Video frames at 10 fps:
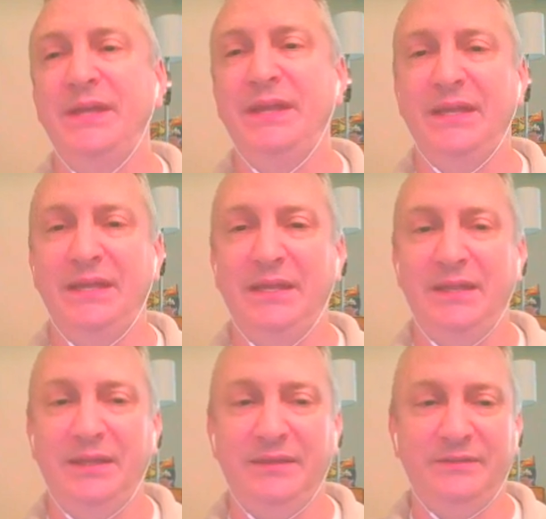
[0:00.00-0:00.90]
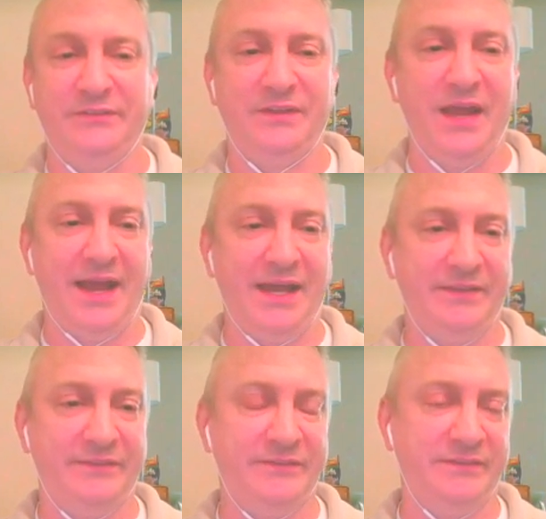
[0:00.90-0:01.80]
It's got
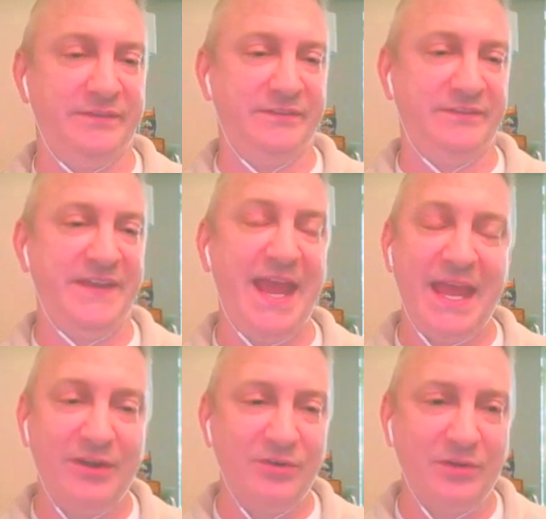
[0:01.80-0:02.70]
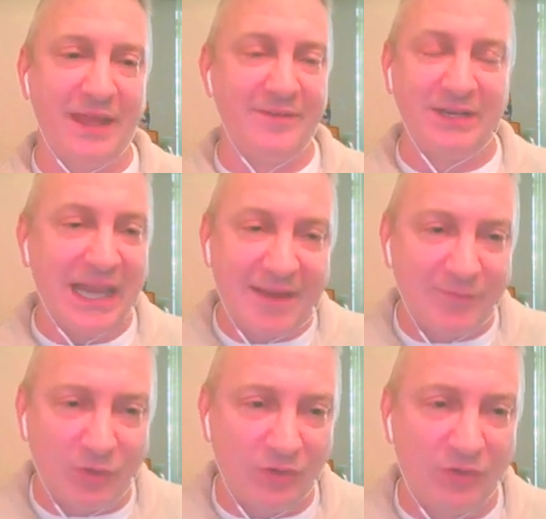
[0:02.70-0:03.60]
10 or 11
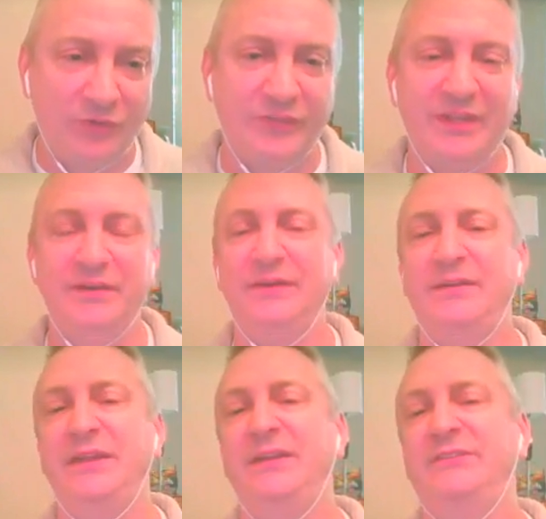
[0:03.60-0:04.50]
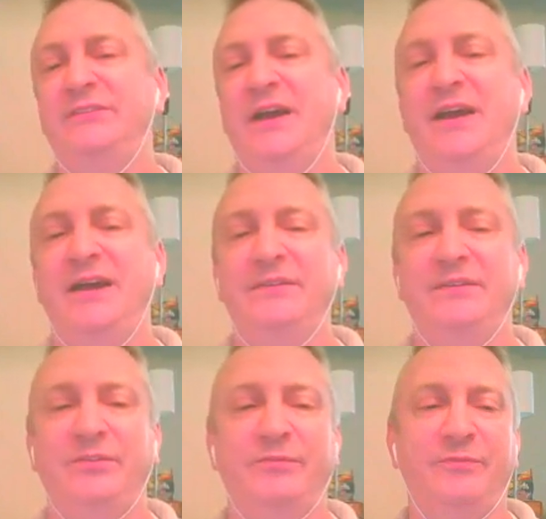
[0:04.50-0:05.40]
levels, and it's got
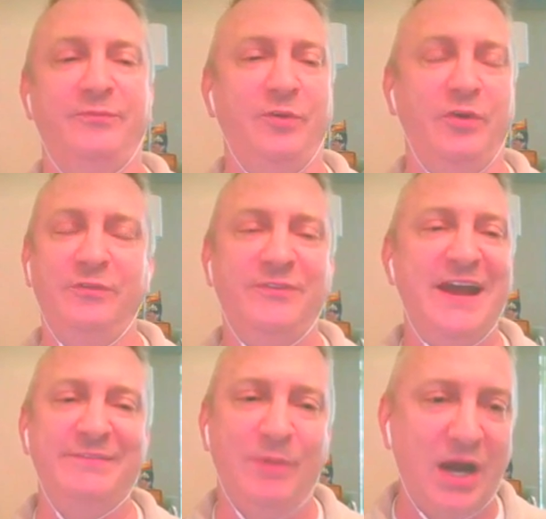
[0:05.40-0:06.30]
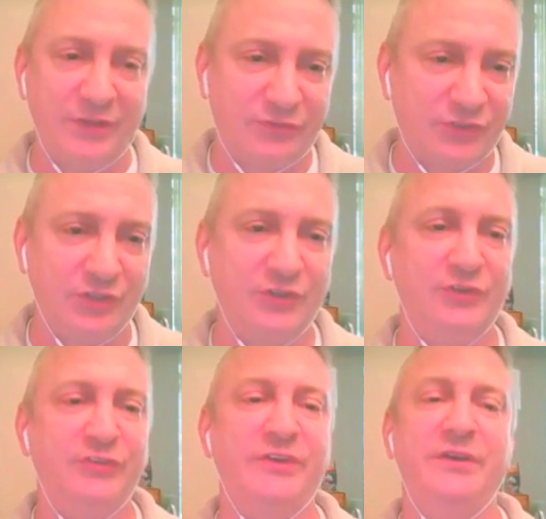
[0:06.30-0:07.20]
4 or 5
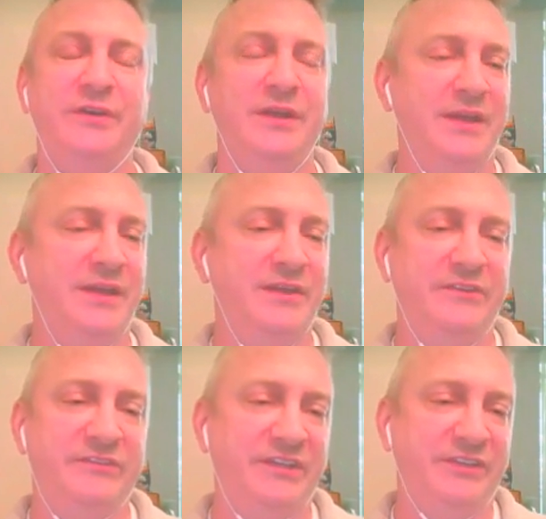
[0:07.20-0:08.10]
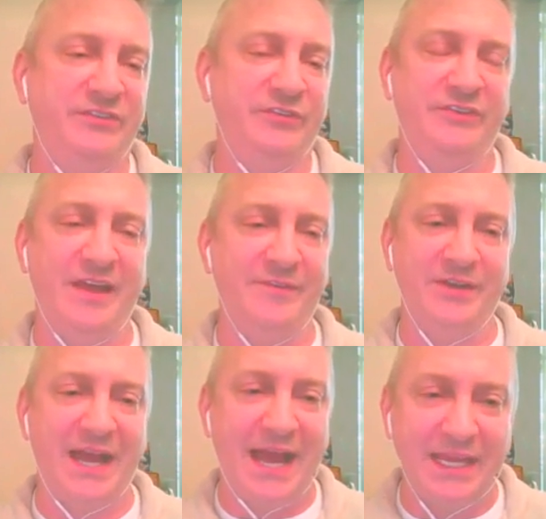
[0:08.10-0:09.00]
monsters and 6 or 7
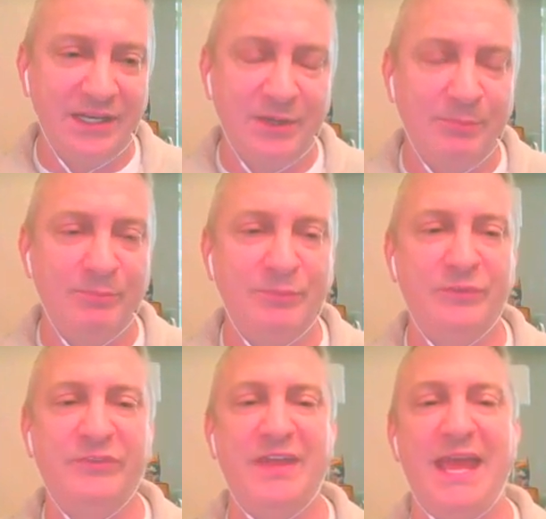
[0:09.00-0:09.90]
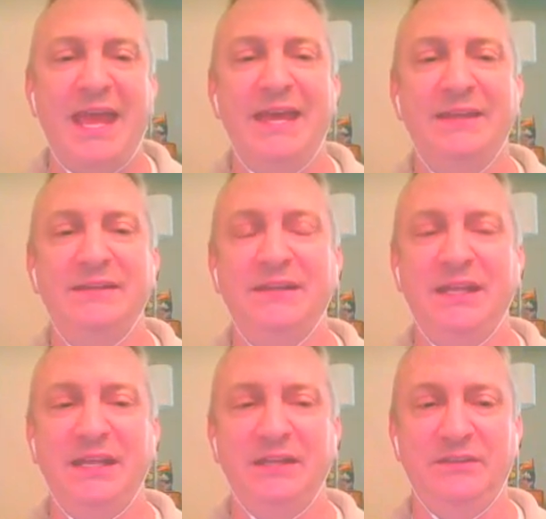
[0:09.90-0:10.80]
items, and
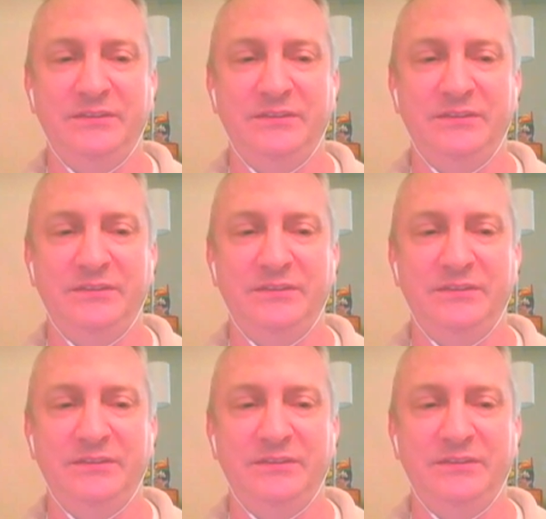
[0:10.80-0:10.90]
it